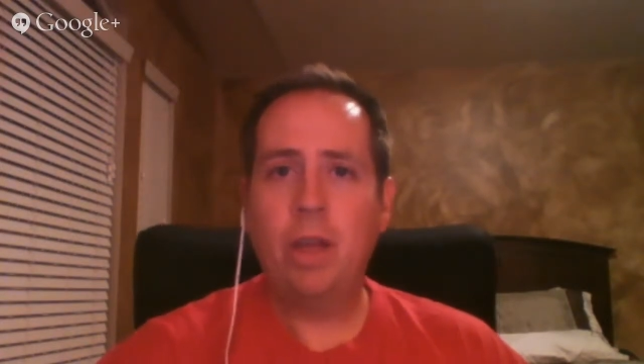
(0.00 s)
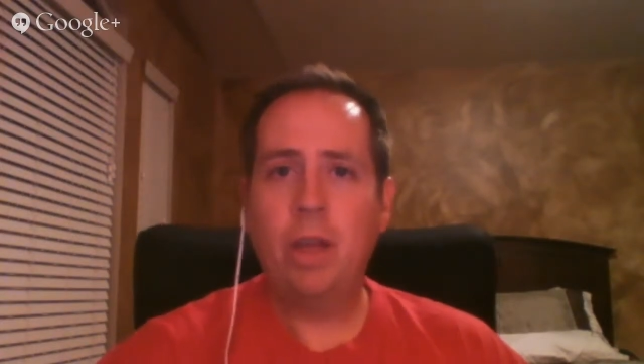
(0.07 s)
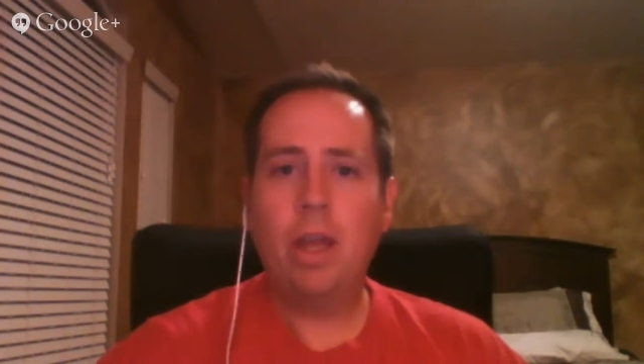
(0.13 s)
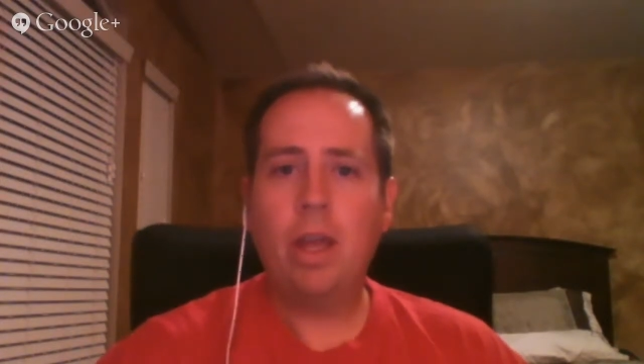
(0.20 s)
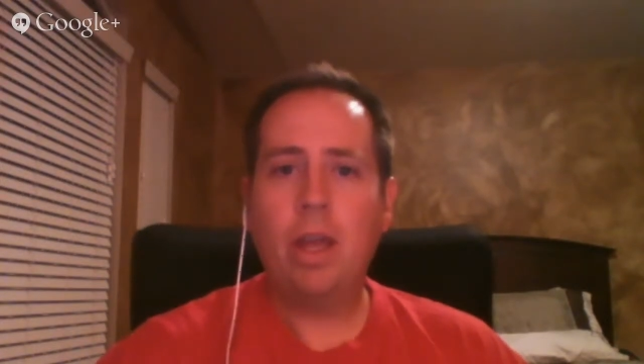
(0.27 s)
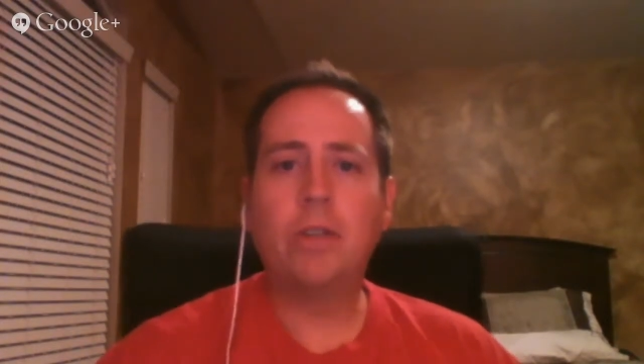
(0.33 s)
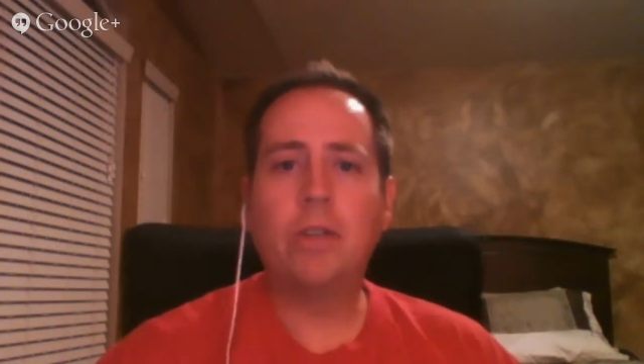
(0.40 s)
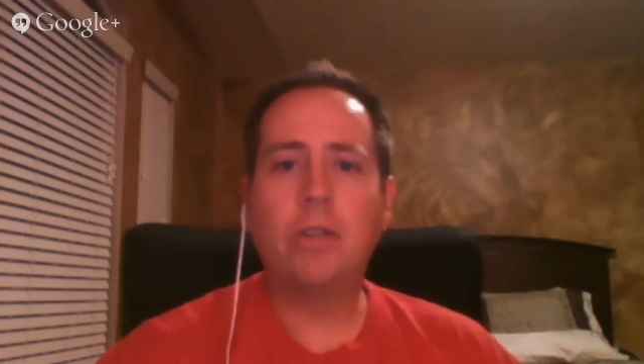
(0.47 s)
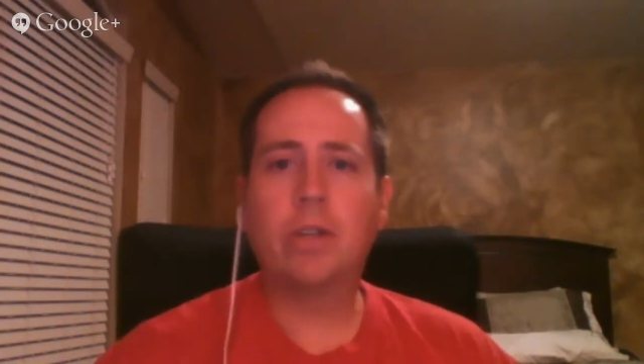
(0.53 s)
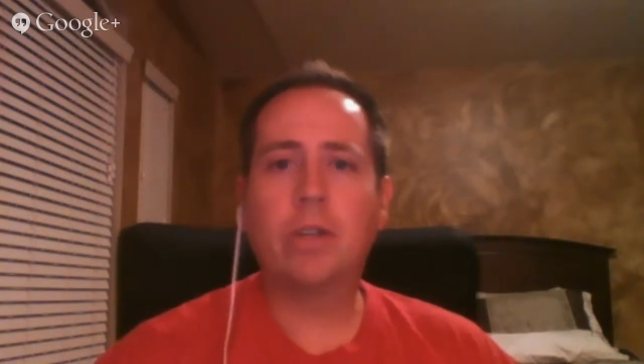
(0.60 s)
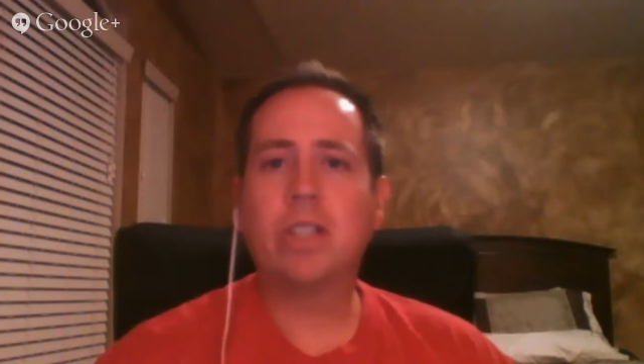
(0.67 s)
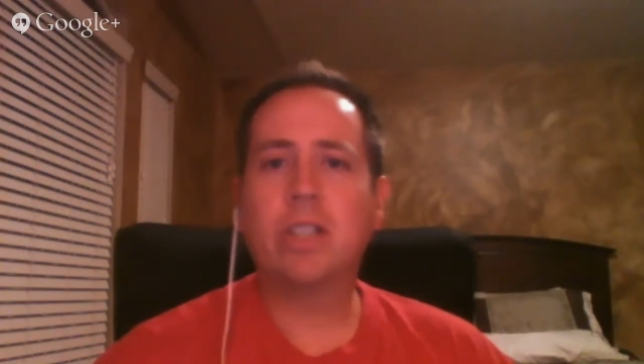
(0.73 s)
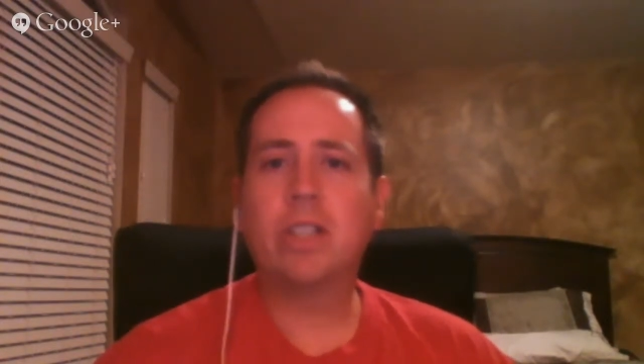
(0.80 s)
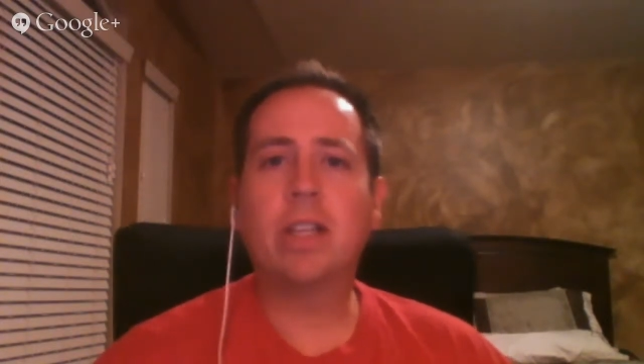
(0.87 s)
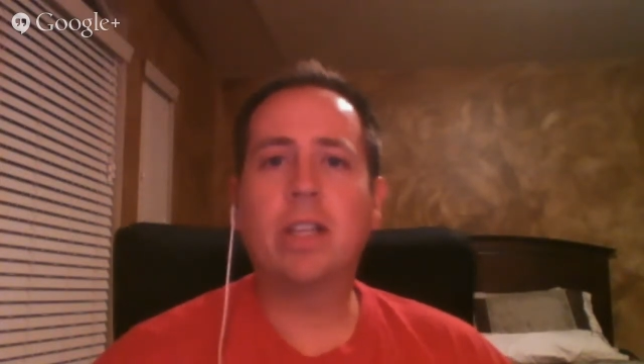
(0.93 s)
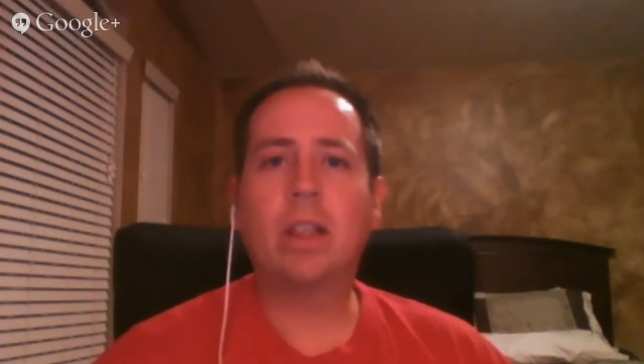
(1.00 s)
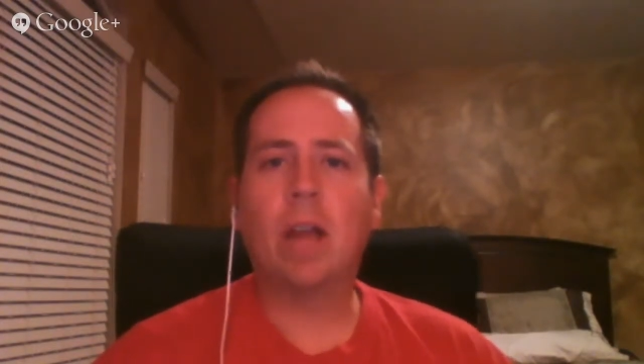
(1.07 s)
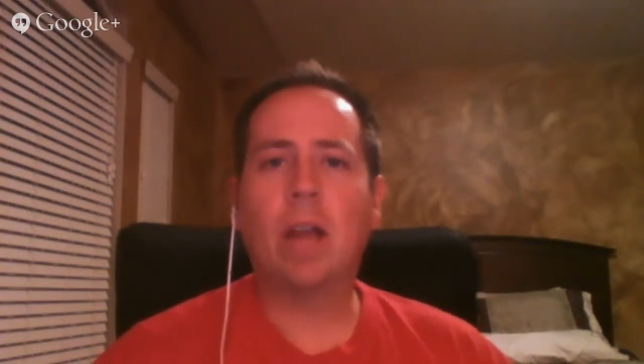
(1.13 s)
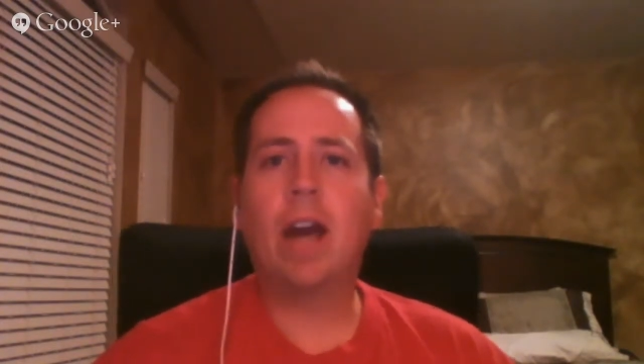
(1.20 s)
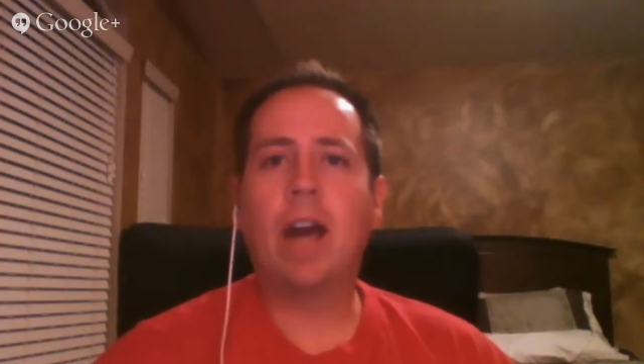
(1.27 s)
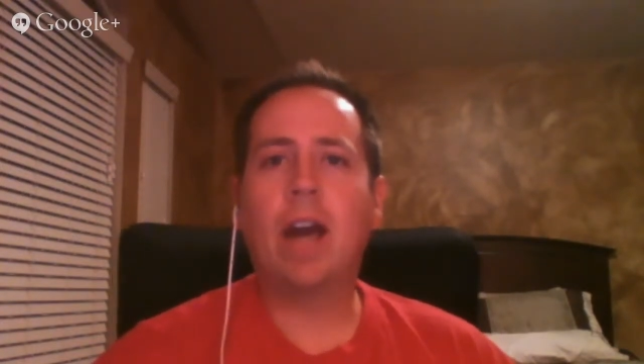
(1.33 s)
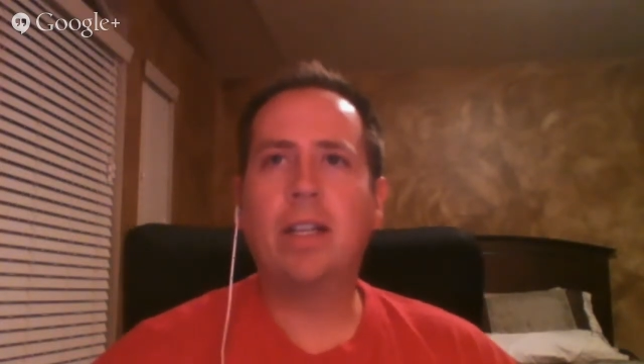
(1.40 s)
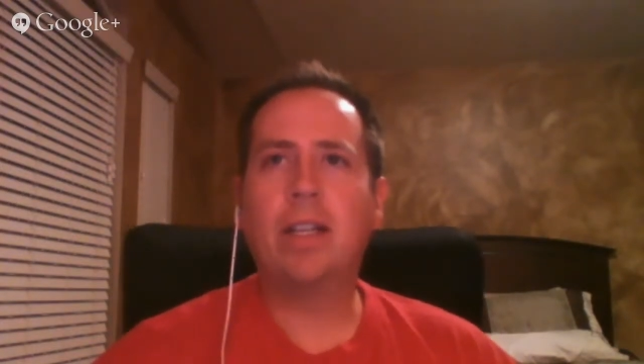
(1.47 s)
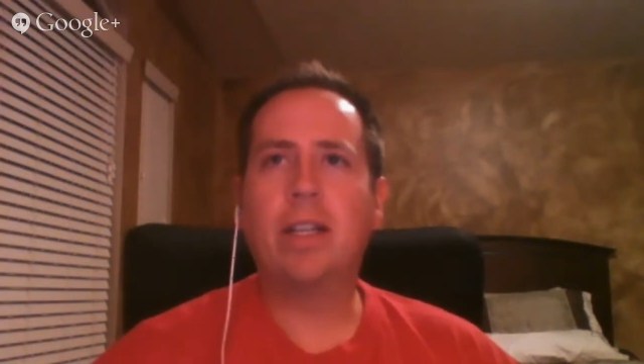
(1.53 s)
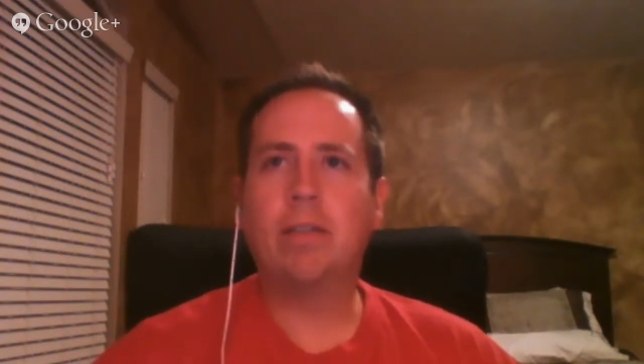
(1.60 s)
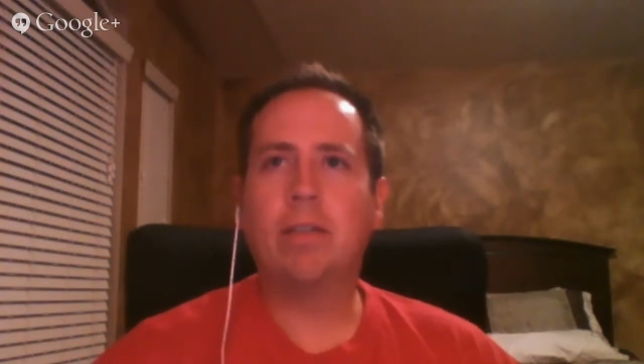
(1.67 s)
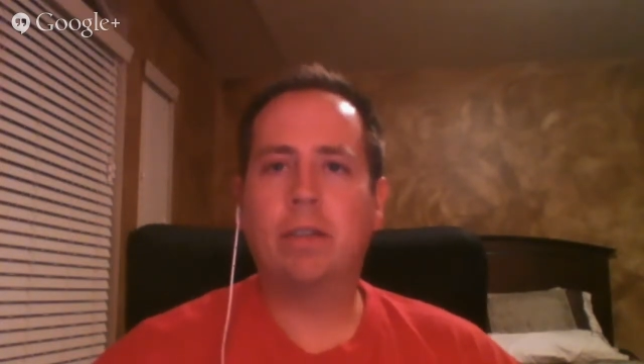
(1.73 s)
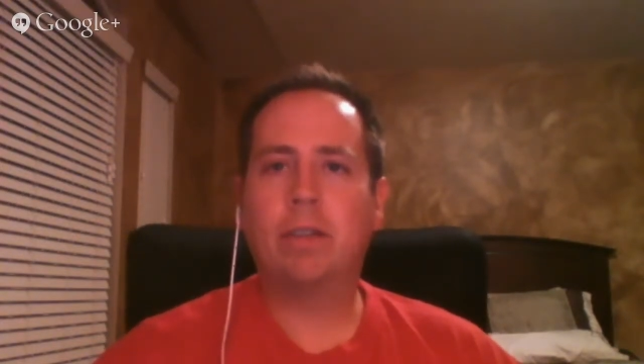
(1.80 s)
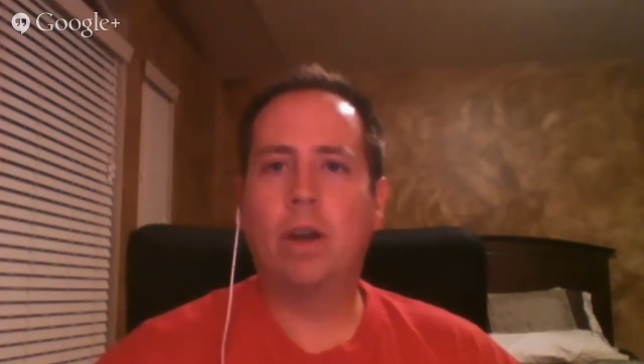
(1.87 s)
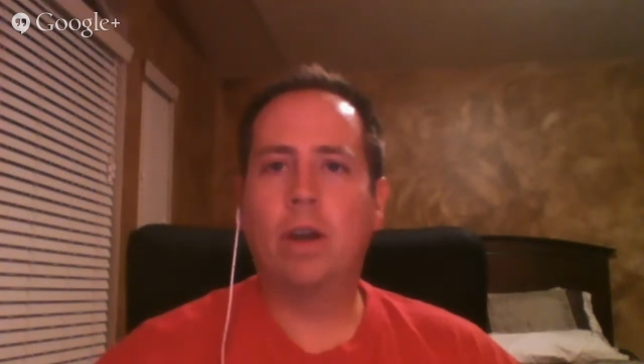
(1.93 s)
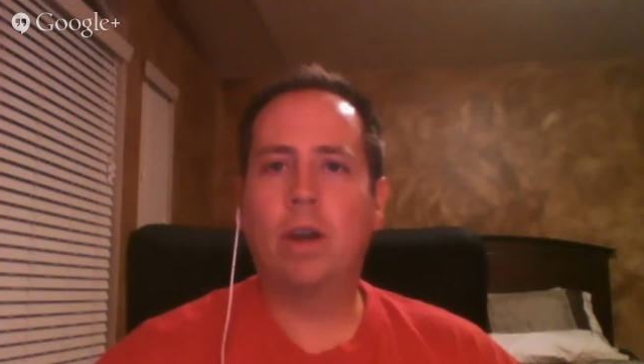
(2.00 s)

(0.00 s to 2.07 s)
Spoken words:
is you're going to see a lot of different